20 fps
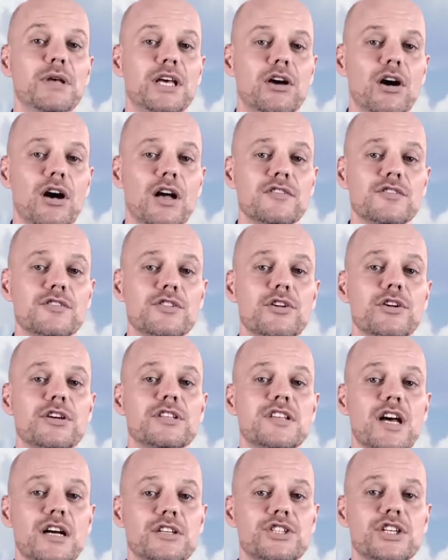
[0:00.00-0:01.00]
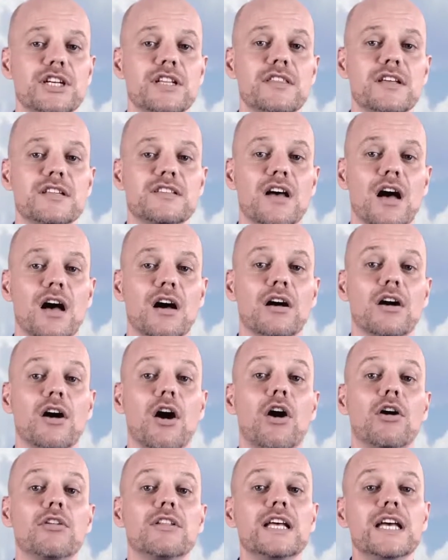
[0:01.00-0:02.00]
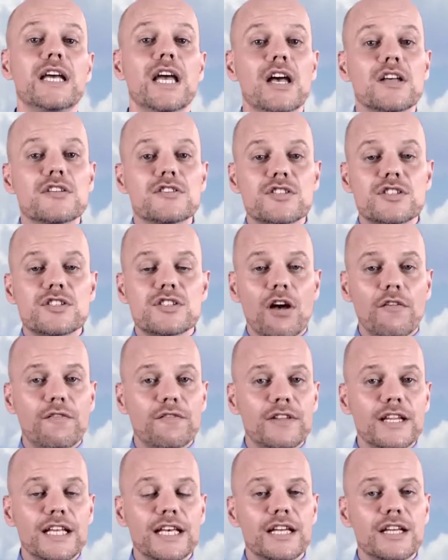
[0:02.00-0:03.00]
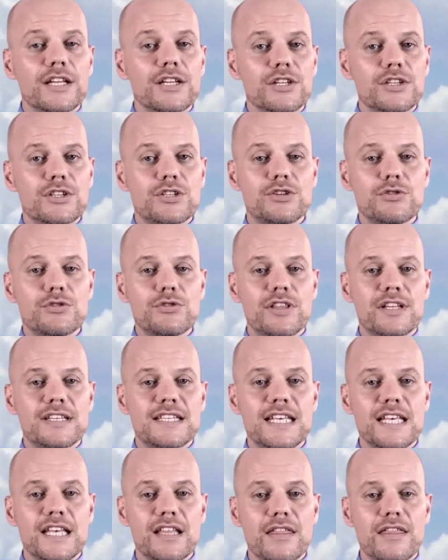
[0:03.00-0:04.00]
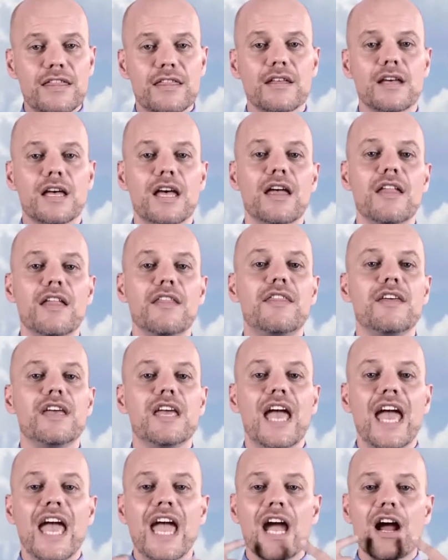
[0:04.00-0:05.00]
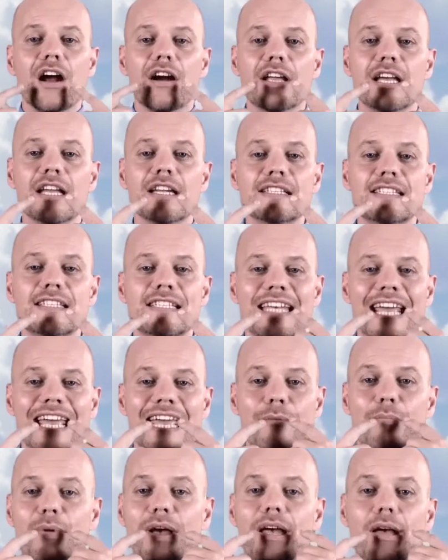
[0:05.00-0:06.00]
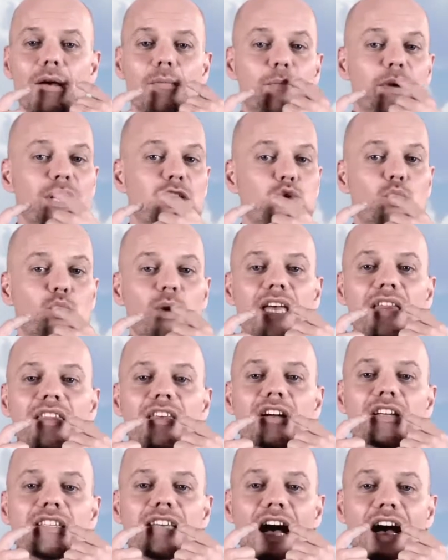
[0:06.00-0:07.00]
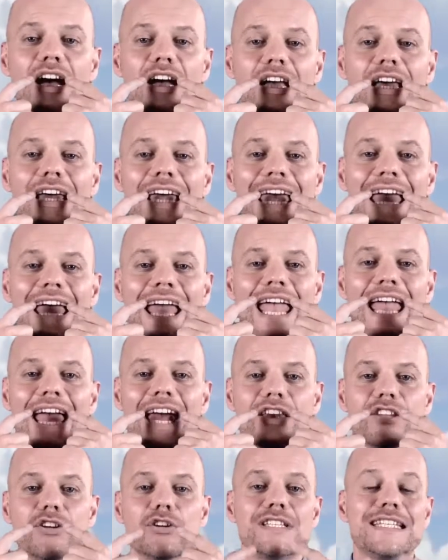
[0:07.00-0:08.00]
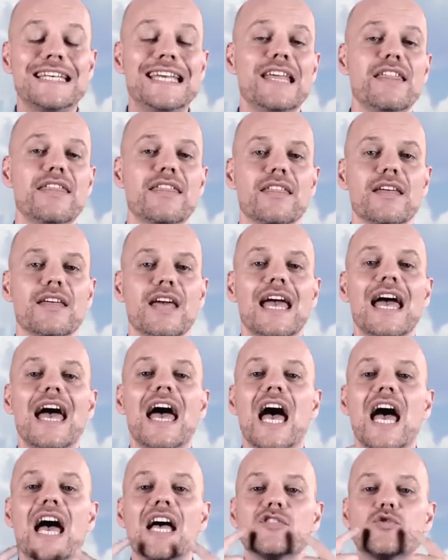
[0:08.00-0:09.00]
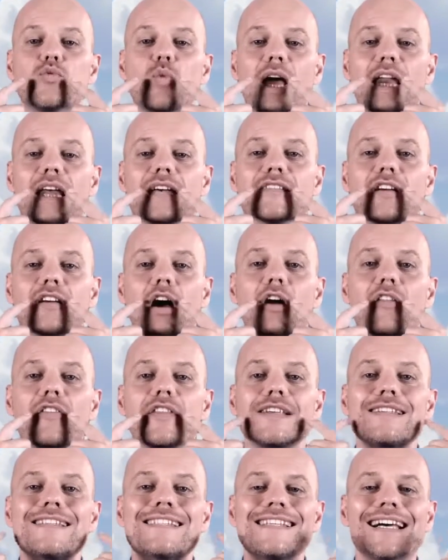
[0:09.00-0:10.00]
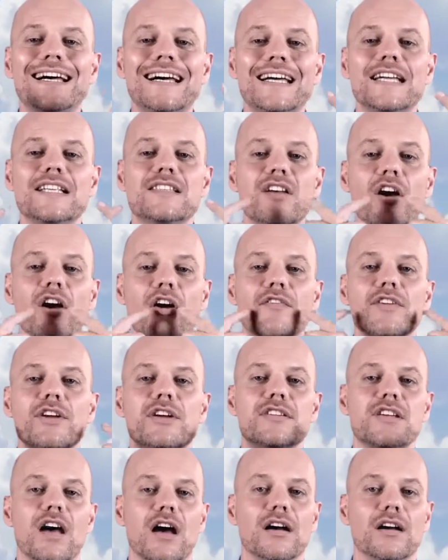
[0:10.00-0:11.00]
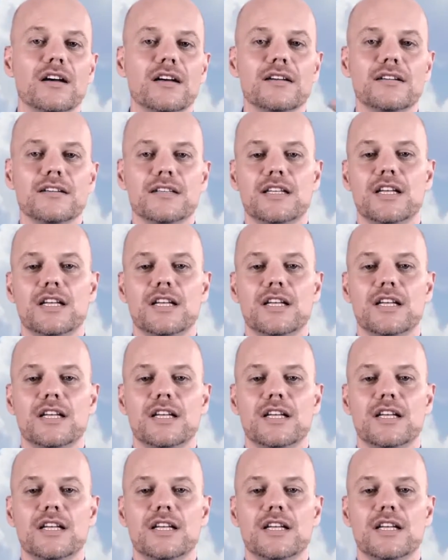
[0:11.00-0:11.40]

Because you're touching the tongue only softly to the teeth, the air can escape between your tongue and your teeth, as well as on the sides of your tongue.